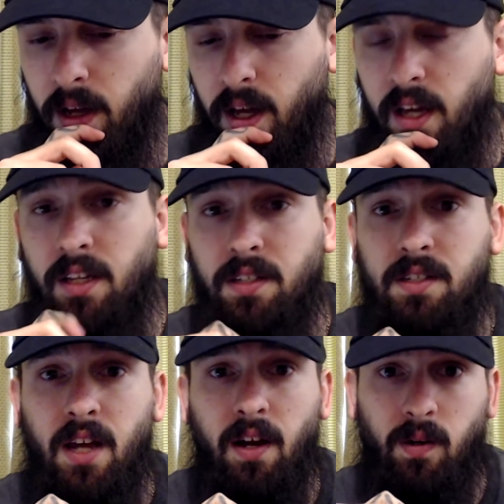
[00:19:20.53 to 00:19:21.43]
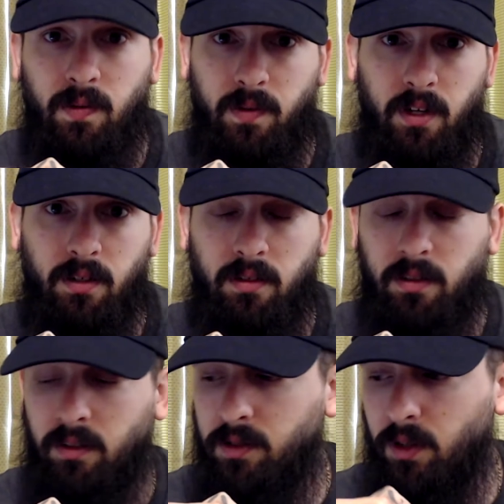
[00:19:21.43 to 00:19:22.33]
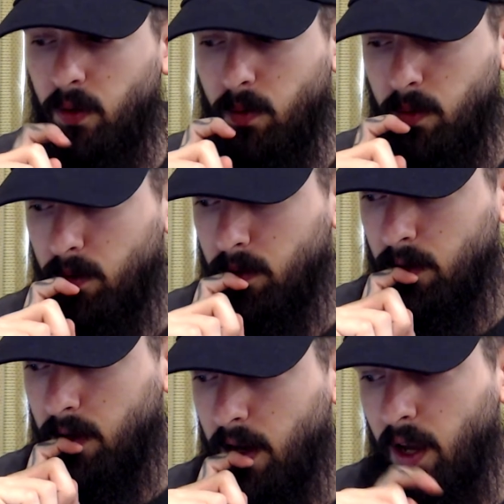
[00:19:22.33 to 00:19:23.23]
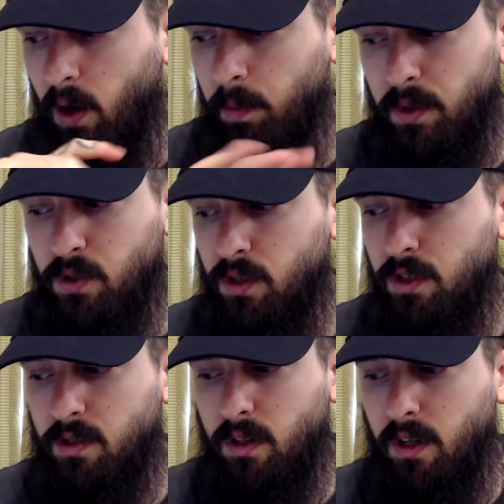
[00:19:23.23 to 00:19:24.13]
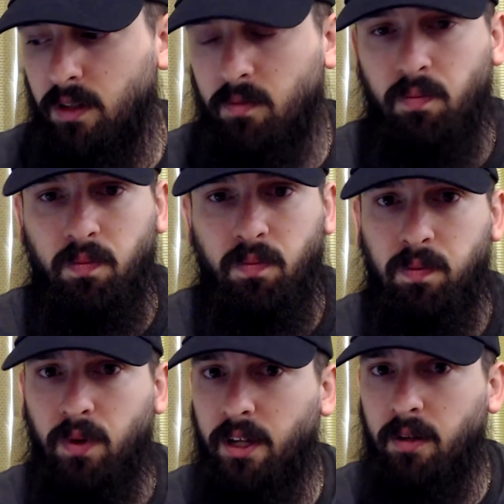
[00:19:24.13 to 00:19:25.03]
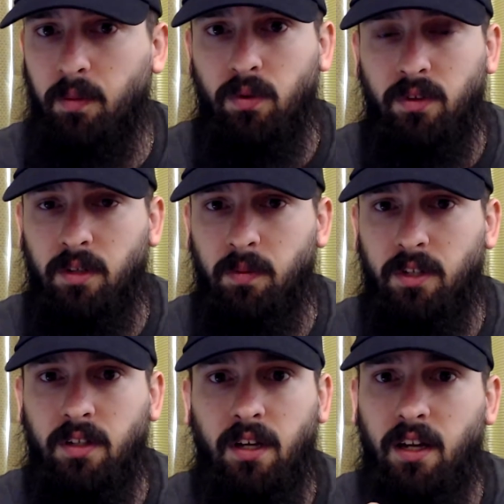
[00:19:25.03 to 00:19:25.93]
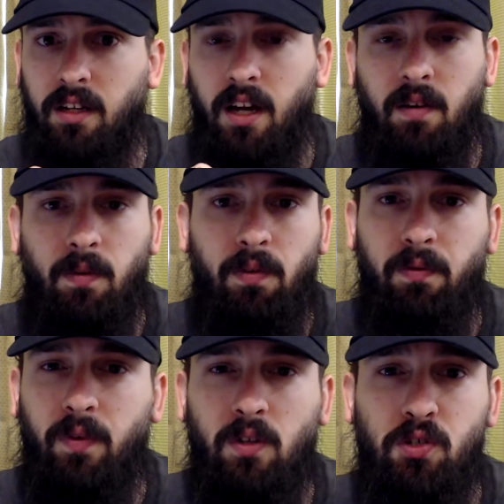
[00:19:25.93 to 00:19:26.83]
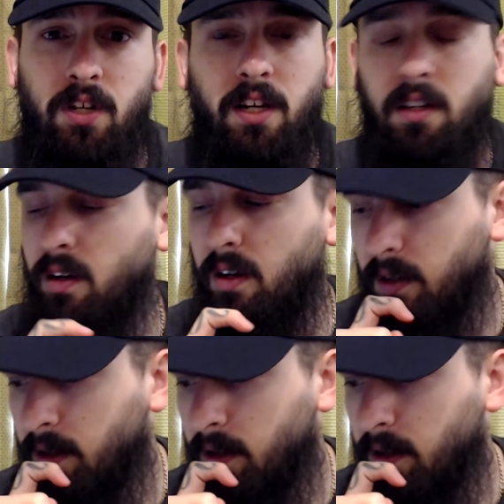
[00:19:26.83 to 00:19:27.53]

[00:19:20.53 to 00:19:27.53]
is terrifying. So I hope it's just playable in Limited and kind of a fun jank card.